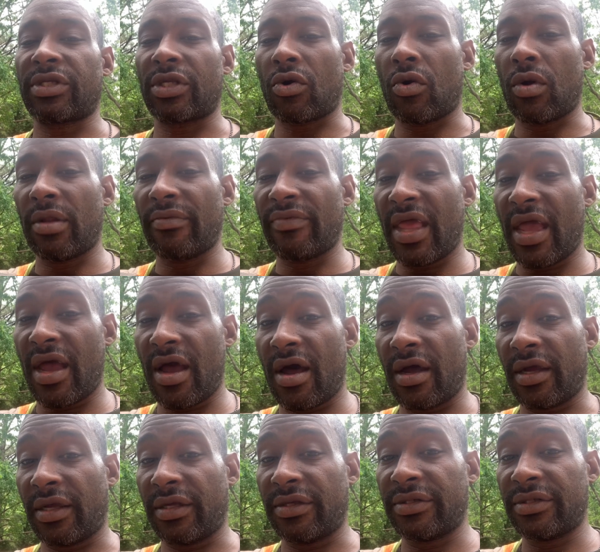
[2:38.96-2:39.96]
all that
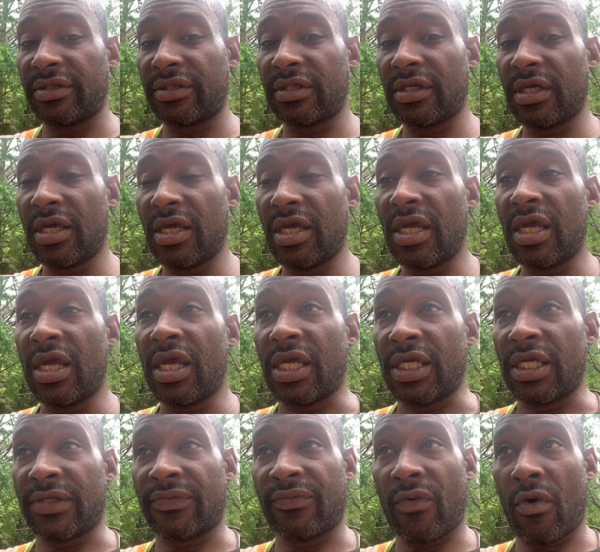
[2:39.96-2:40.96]
ice
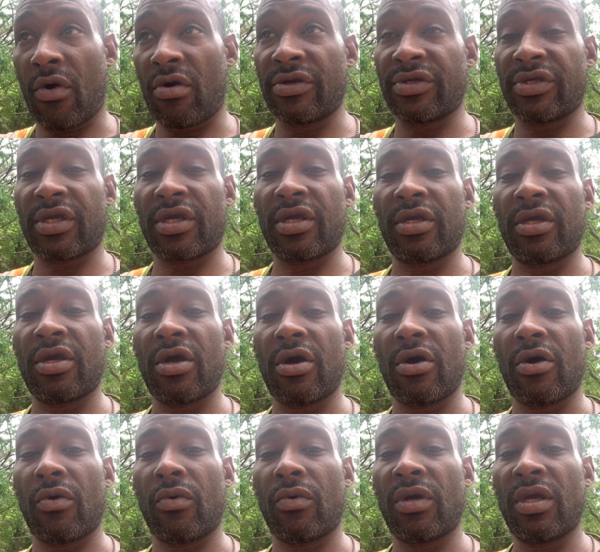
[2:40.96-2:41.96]
as far as it could
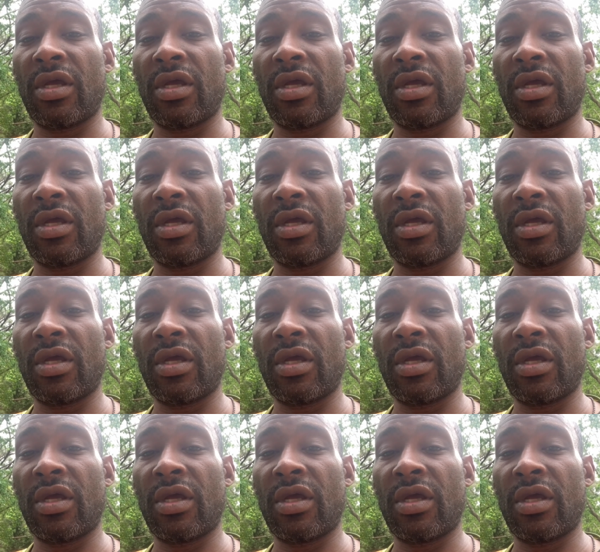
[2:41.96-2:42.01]
go,